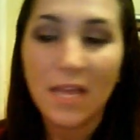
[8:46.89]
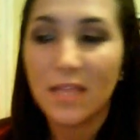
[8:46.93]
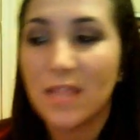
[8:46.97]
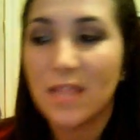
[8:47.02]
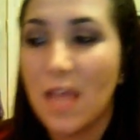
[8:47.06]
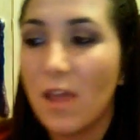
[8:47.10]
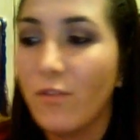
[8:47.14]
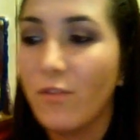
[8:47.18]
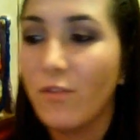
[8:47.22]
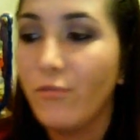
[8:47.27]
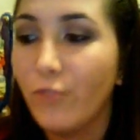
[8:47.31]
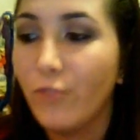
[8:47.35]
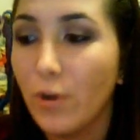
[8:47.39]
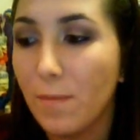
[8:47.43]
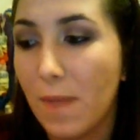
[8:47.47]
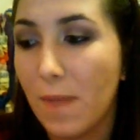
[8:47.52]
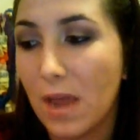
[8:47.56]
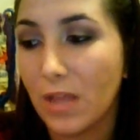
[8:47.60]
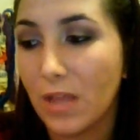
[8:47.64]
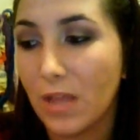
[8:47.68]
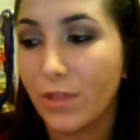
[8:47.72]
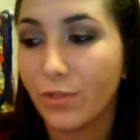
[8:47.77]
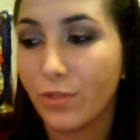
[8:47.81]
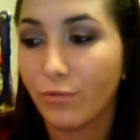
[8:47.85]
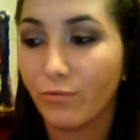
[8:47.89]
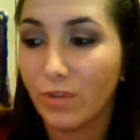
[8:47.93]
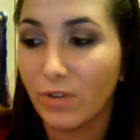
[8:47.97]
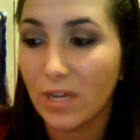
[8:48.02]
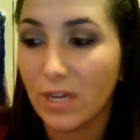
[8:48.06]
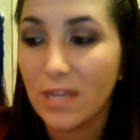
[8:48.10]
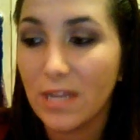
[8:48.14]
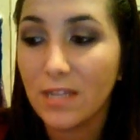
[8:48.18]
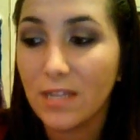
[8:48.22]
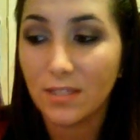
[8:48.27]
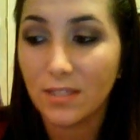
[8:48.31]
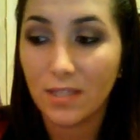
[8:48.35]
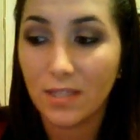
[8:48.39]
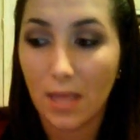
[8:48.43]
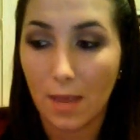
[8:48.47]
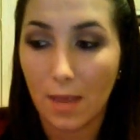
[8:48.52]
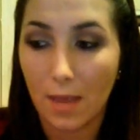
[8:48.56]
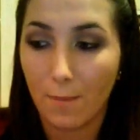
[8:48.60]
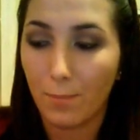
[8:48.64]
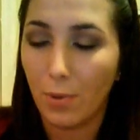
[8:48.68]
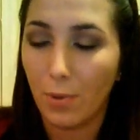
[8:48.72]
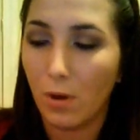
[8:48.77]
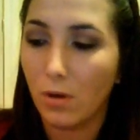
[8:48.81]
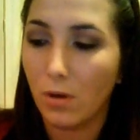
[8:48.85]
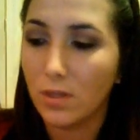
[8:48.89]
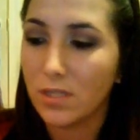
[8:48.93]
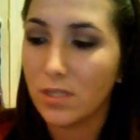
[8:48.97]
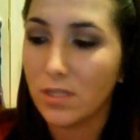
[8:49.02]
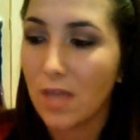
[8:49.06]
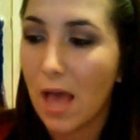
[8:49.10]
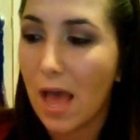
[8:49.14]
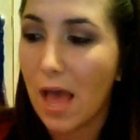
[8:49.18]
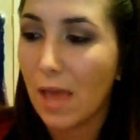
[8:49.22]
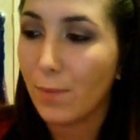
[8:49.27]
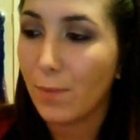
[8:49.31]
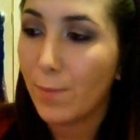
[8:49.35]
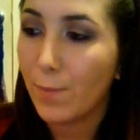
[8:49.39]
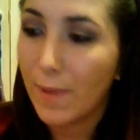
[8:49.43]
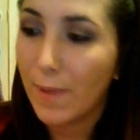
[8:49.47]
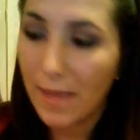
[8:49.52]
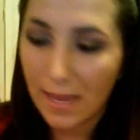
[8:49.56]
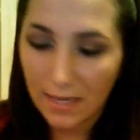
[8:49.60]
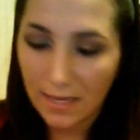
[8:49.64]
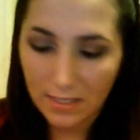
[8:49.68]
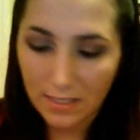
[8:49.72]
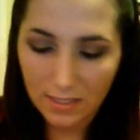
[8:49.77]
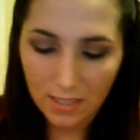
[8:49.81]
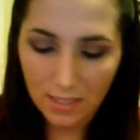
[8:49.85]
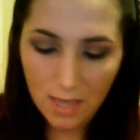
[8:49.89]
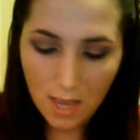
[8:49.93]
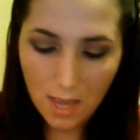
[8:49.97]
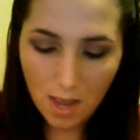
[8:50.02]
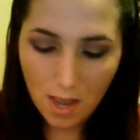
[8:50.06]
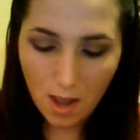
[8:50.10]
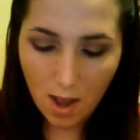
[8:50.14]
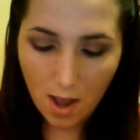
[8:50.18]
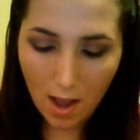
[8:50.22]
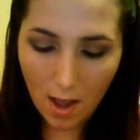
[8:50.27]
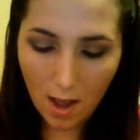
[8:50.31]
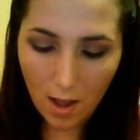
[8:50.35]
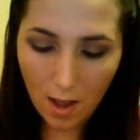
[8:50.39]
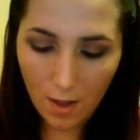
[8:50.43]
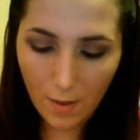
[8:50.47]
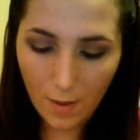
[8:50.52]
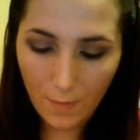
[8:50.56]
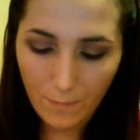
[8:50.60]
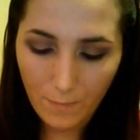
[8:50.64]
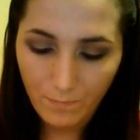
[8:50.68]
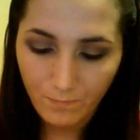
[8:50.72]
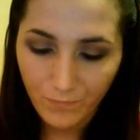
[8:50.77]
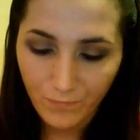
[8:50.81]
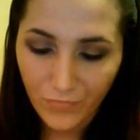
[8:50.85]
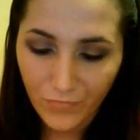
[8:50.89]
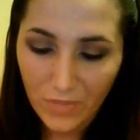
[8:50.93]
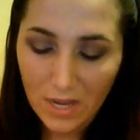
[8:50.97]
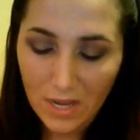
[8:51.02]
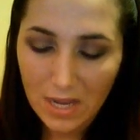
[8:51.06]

Then for my three samples, I picked um,